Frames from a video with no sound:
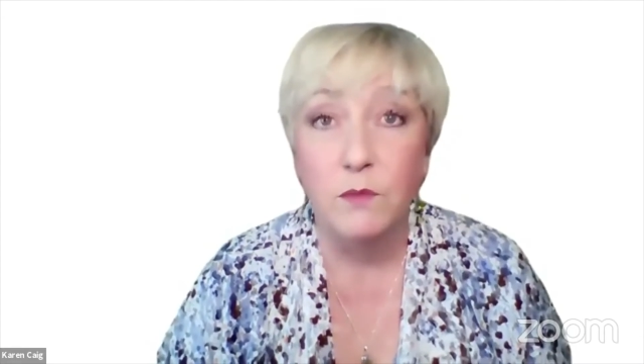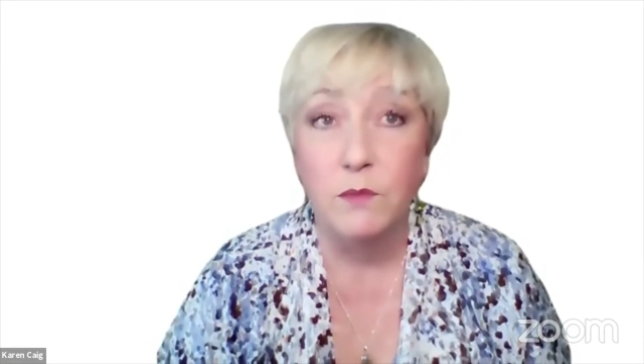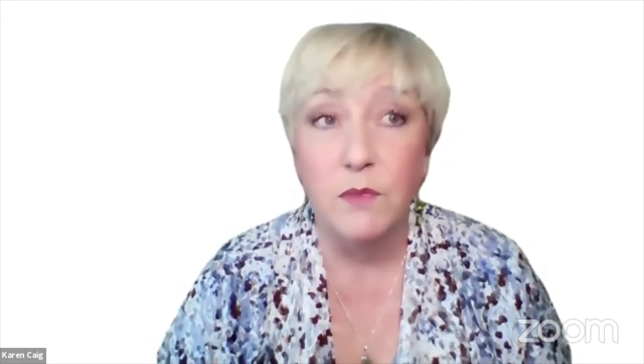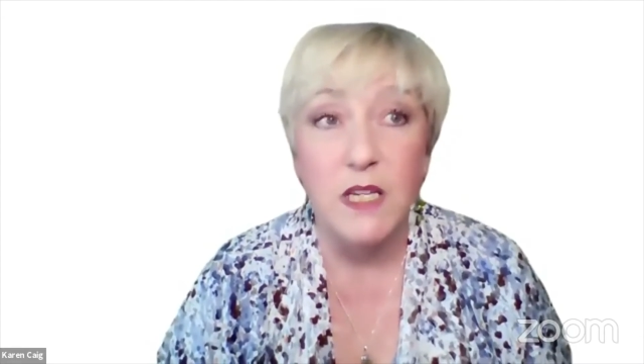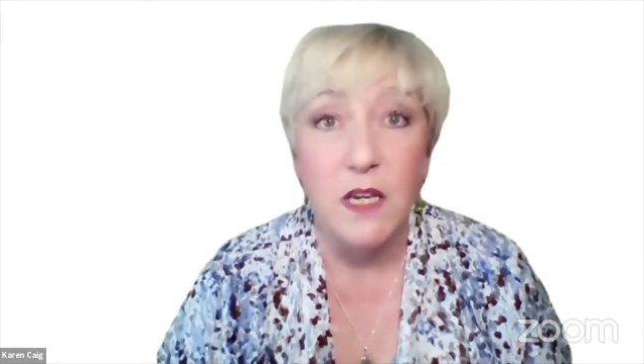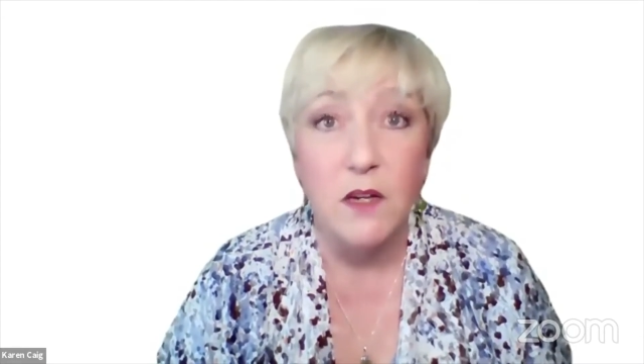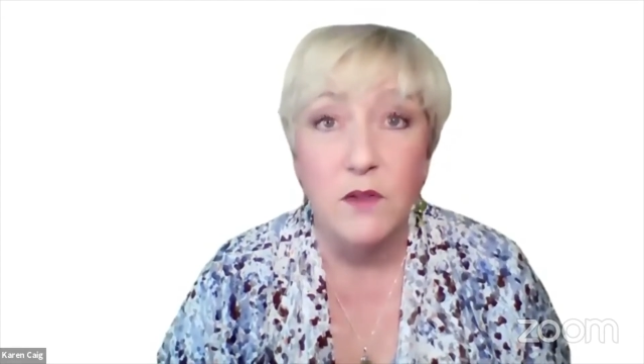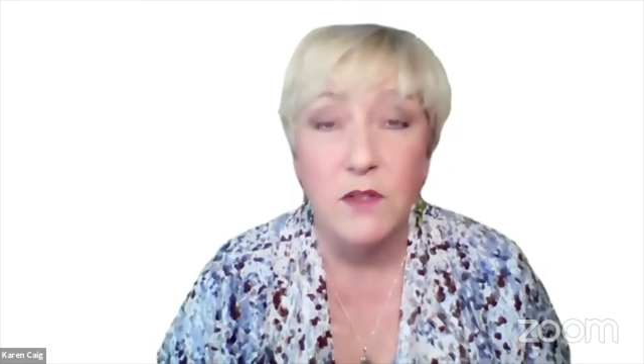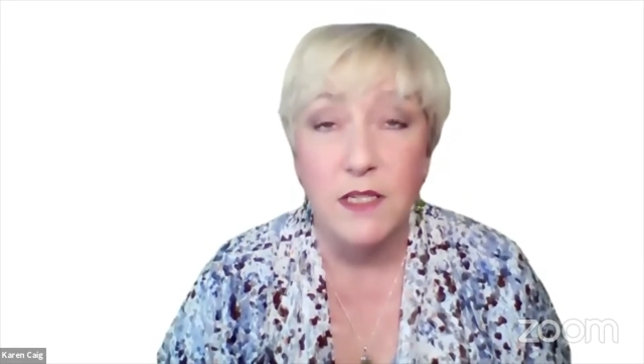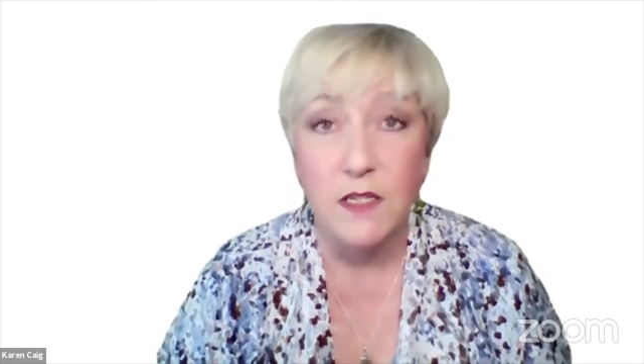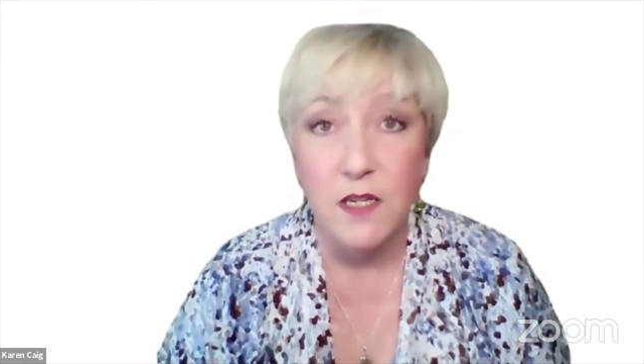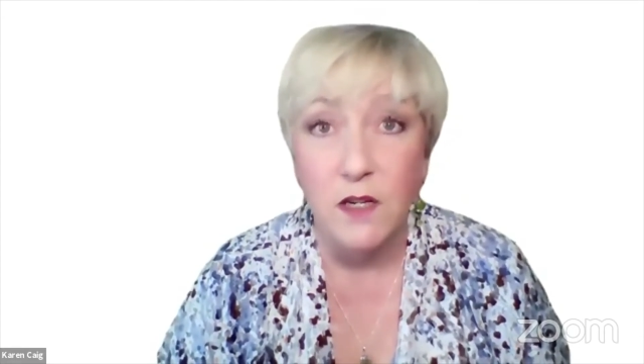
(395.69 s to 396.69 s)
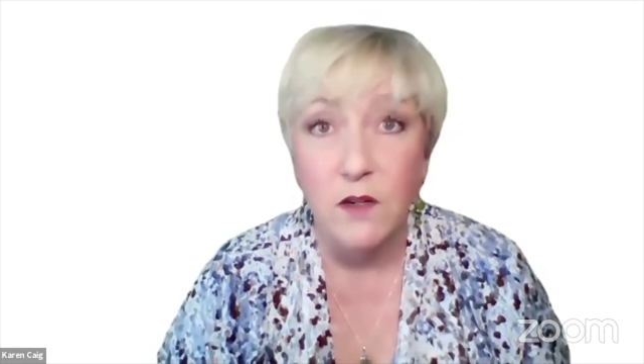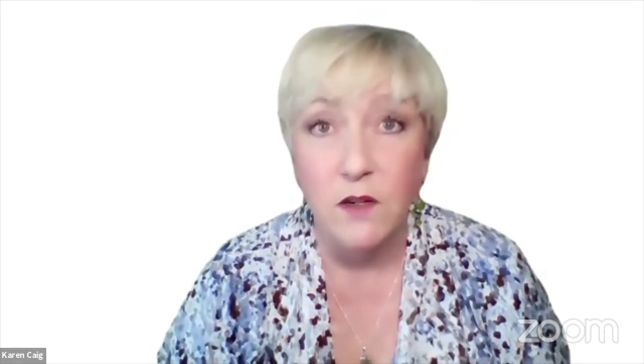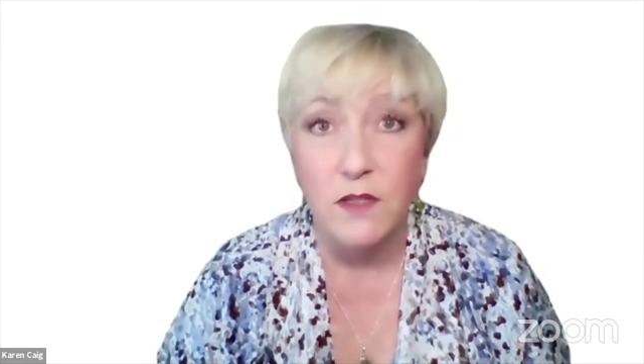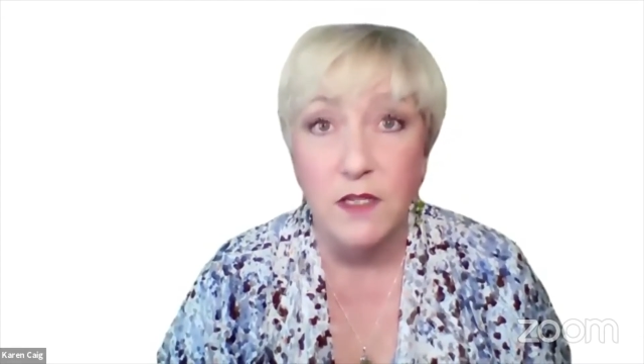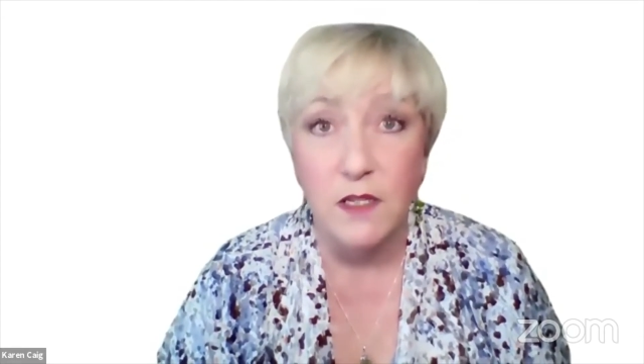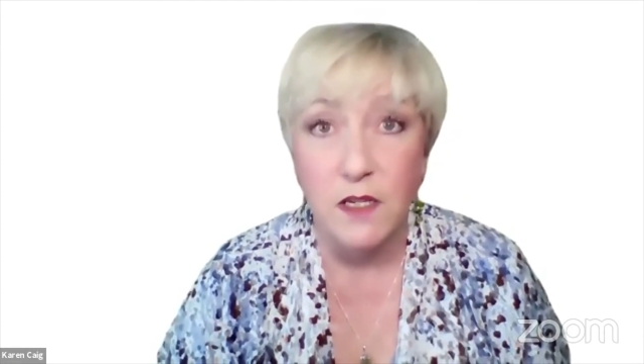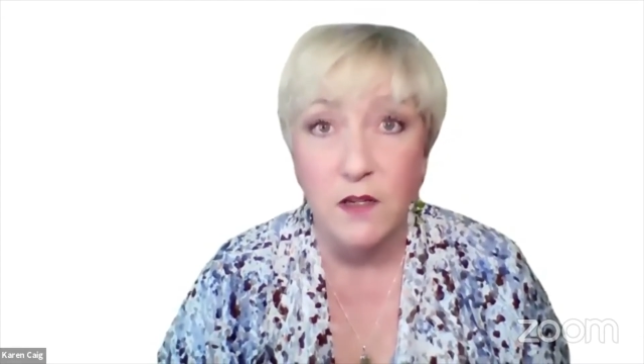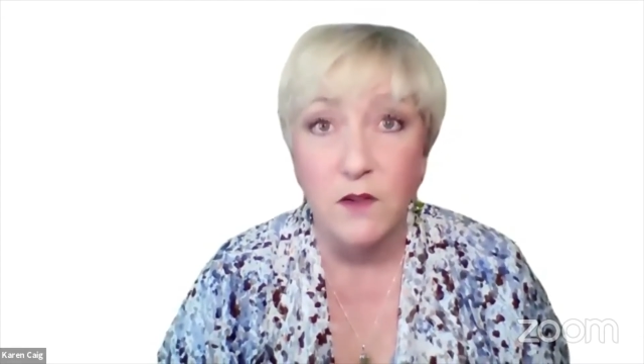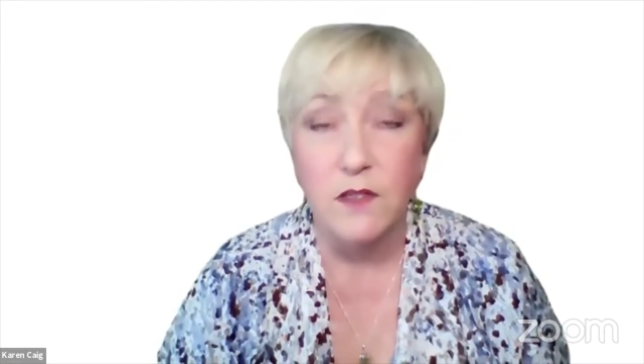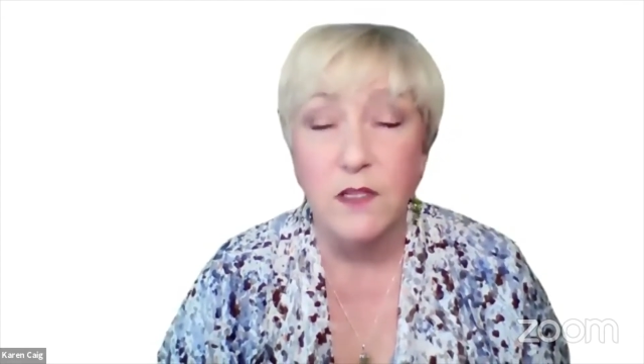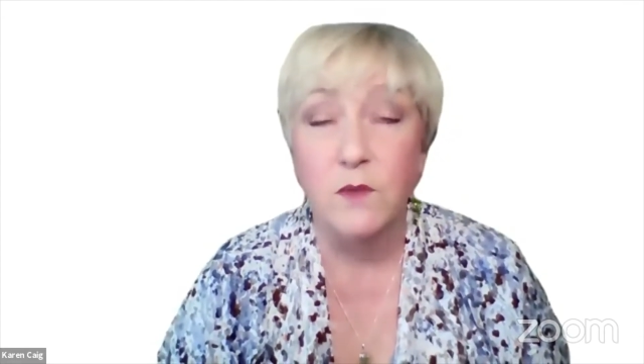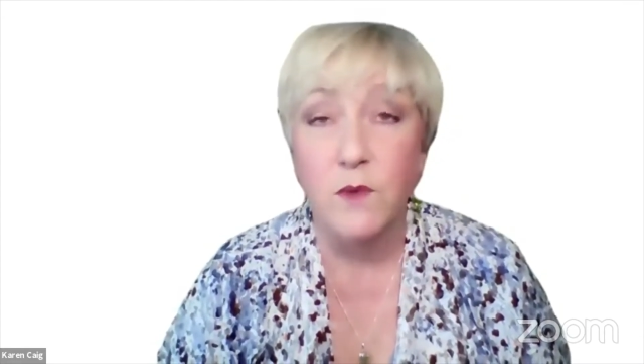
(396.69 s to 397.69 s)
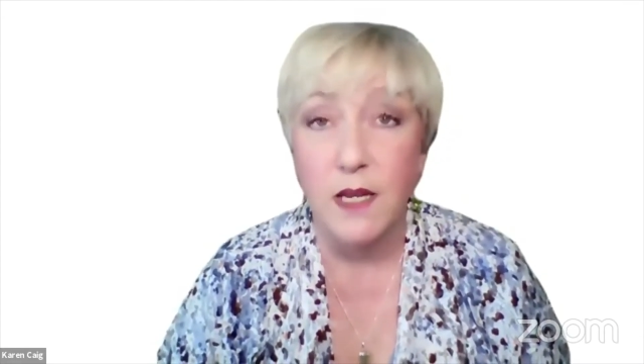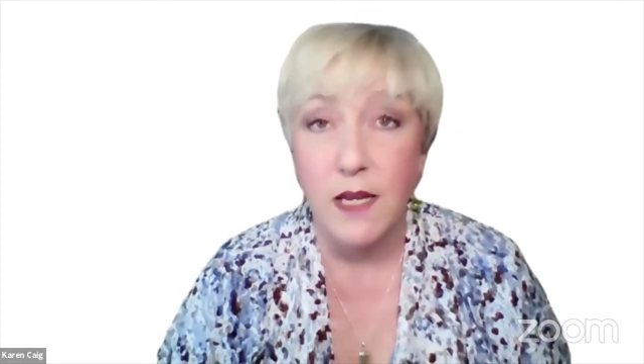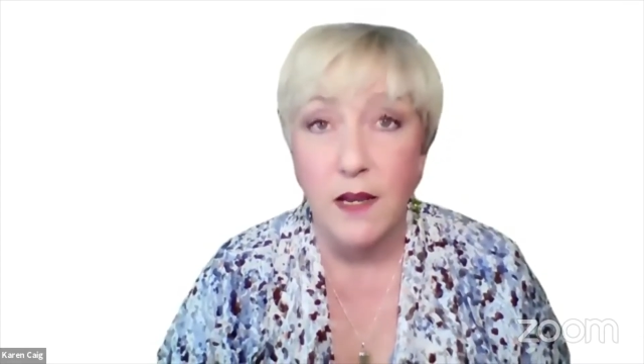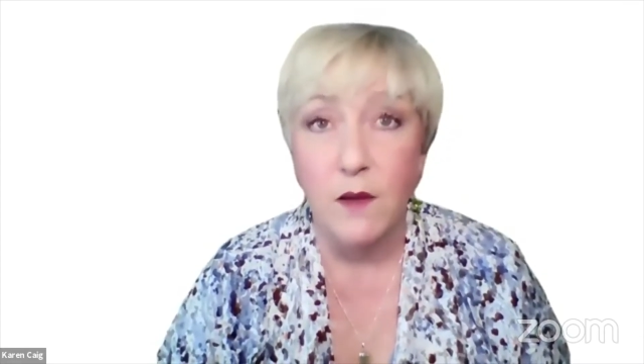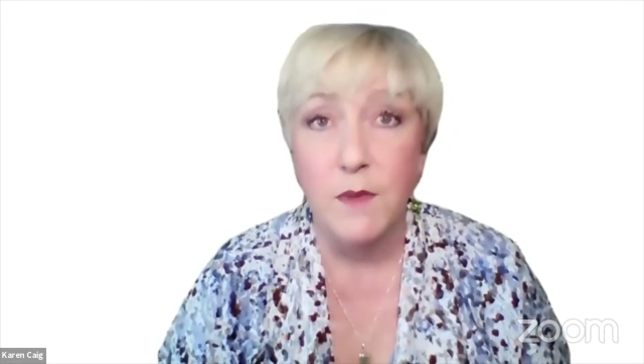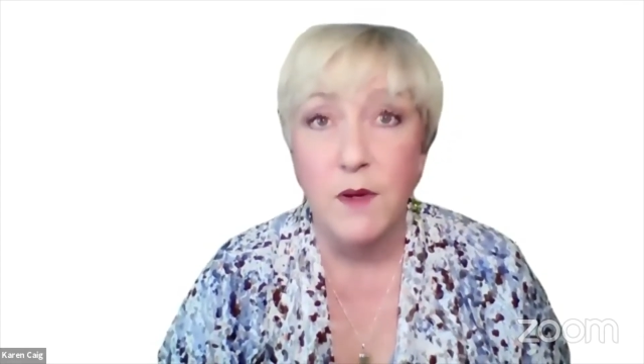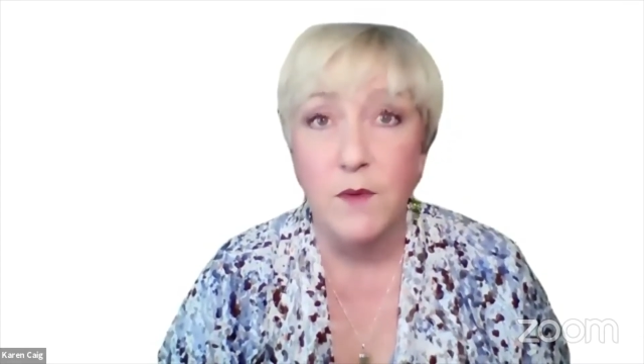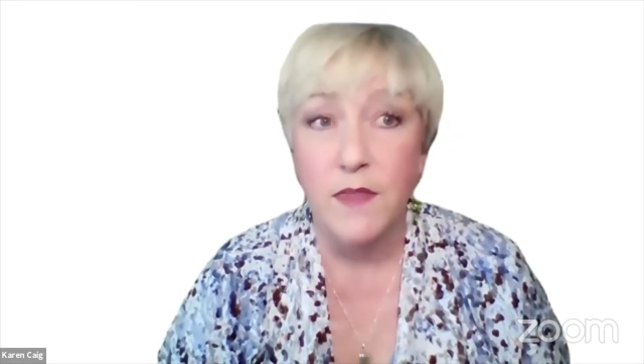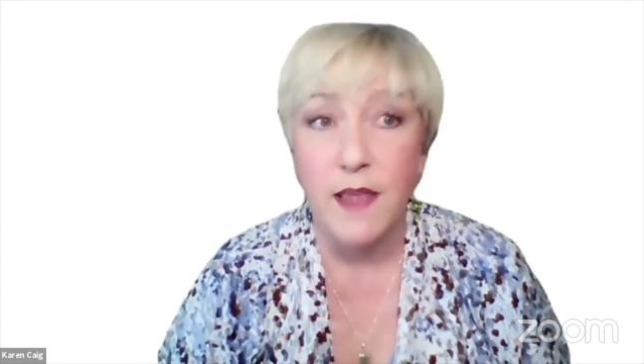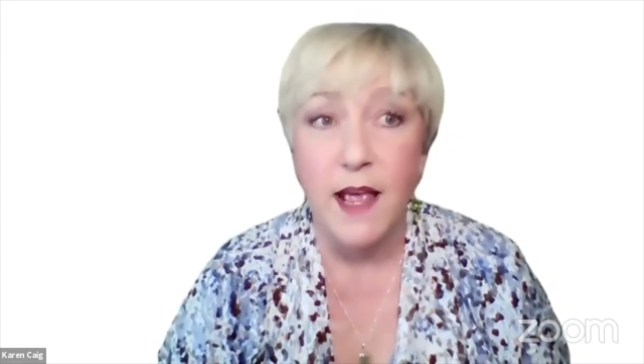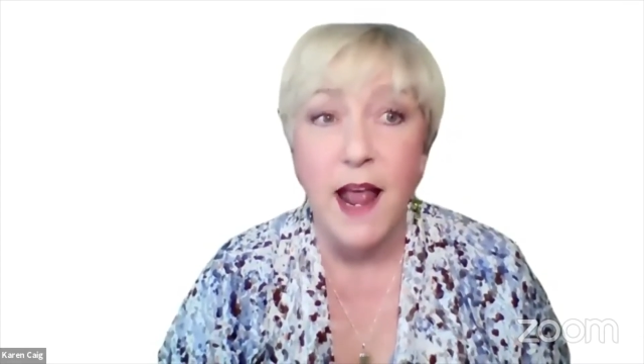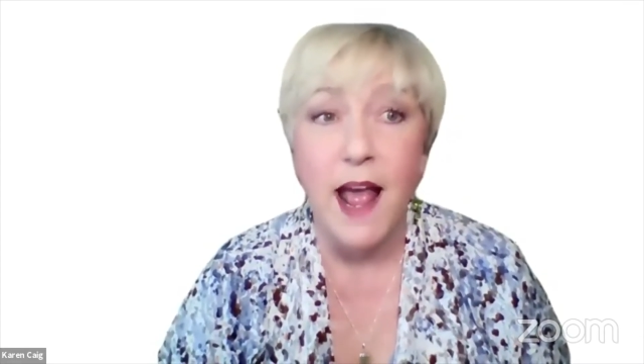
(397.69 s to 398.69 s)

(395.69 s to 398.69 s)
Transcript: years and years and years, and Reiki helped me with that.